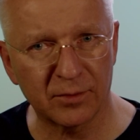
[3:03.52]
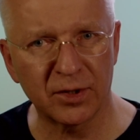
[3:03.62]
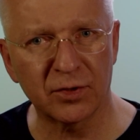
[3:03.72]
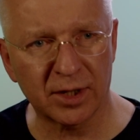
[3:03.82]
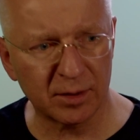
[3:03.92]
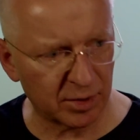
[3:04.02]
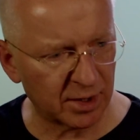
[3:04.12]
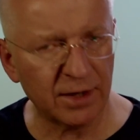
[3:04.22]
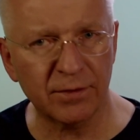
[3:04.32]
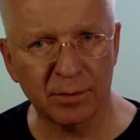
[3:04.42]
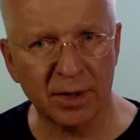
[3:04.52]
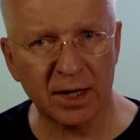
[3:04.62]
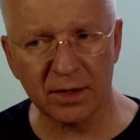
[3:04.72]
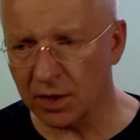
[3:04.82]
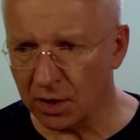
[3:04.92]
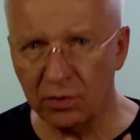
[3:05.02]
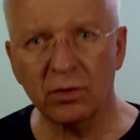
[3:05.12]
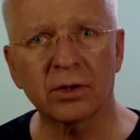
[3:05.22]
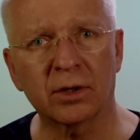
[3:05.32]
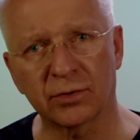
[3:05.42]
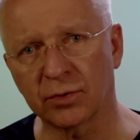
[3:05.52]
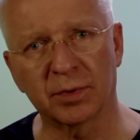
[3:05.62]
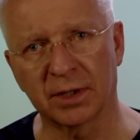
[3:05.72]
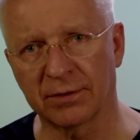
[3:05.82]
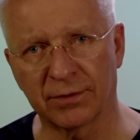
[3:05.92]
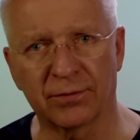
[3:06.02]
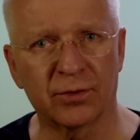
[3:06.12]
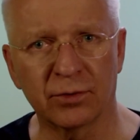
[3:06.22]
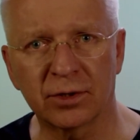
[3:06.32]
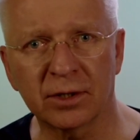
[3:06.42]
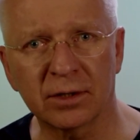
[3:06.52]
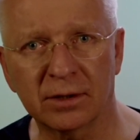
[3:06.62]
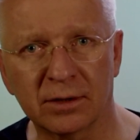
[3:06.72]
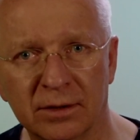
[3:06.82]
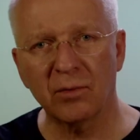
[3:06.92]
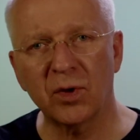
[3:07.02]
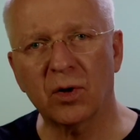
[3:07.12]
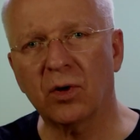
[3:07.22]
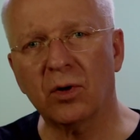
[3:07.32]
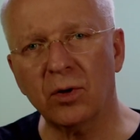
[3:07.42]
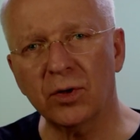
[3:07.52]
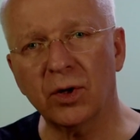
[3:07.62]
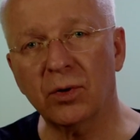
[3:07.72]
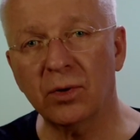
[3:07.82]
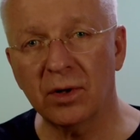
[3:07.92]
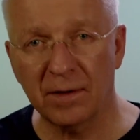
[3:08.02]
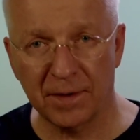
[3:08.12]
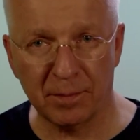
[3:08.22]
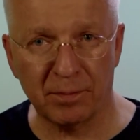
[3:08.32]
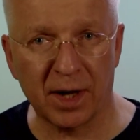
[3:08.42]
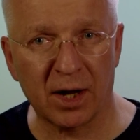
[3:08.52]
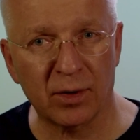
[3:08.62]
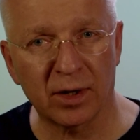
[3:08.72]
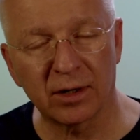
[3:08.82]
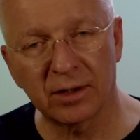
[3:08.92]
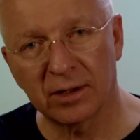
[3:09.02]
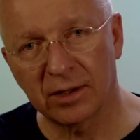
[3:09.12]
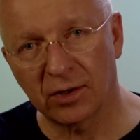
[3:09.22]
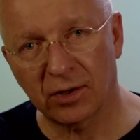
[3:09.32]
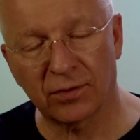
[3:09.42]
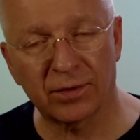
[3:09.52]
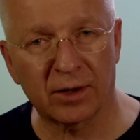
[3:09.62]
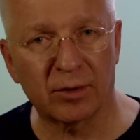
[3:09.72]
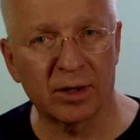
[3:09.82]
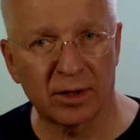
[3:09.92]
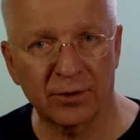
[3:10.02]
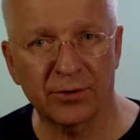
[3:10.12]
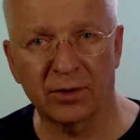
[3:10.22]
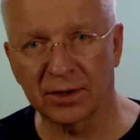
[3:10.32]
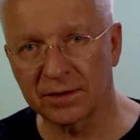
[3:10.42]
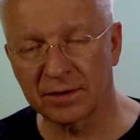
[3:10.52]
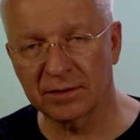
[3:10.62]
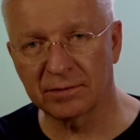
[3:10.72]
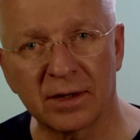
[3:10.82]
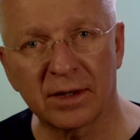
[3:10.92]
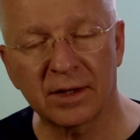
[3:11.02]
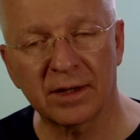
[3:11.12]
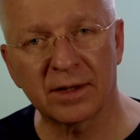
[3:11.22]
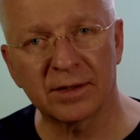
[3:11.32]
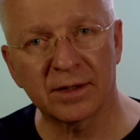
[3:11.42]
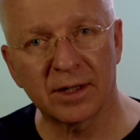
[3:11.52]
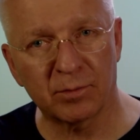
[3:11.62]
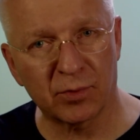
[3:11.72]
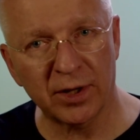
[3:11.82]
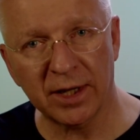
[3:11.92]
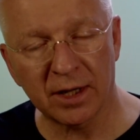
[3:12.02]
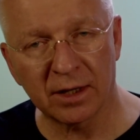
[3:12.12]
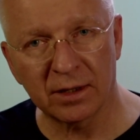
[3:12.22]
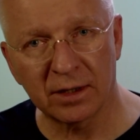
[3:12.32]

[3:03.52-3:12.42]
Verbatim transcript: when you can believe the past, you can also believe the future. We all know the power of our thoughts. And a prayer